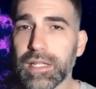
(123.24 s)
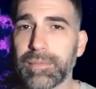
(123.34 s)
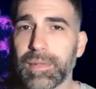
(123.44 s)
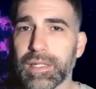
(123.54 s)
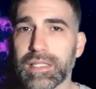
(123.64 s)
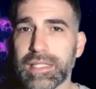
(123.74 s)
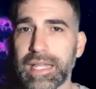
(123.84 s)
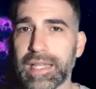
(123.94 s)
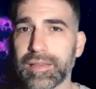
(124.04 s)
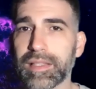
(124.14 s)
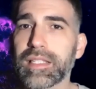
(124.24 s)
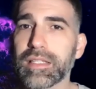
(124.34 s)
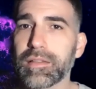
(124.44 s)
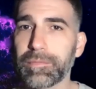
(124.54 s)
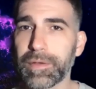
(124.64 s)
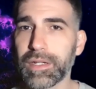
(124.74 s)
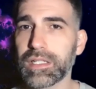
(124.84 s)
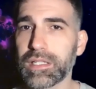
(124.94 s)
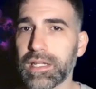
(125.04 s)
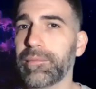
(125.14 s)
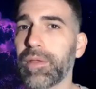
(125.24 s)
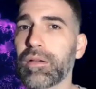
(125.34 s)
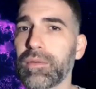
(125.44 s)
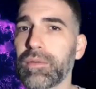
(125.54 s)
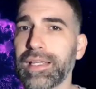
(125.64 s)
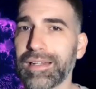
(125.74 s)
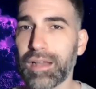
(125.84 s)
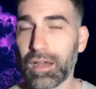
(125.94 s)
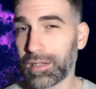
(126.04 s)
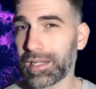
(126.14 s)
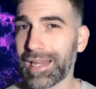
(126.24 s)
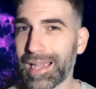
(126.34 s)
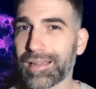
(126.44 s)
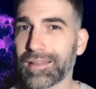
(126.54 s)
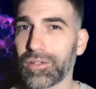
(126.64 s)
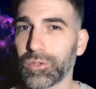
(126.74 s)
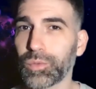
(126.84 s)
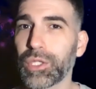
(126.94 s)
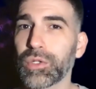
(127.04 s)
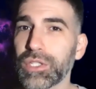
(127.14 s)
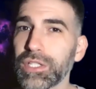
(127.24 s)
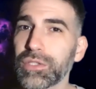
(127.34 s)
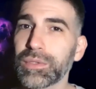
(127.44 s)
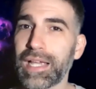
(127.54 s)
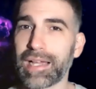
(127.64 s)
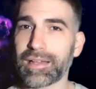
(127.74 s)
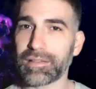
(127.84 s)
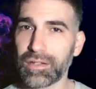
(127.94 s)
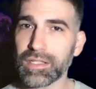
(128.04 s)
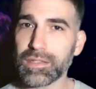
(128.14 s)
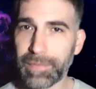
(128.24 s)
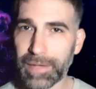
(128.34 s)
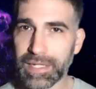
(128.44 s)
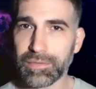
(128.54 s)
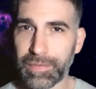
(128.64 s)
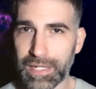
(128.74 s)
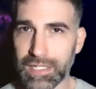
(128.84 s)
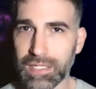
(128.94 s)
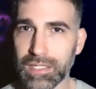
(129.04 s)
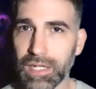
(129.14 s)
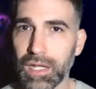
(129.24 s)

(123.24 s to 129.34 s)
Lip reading: I must say, this is the first time we are running an online hackathon. We usually do the hackathons face-to-face.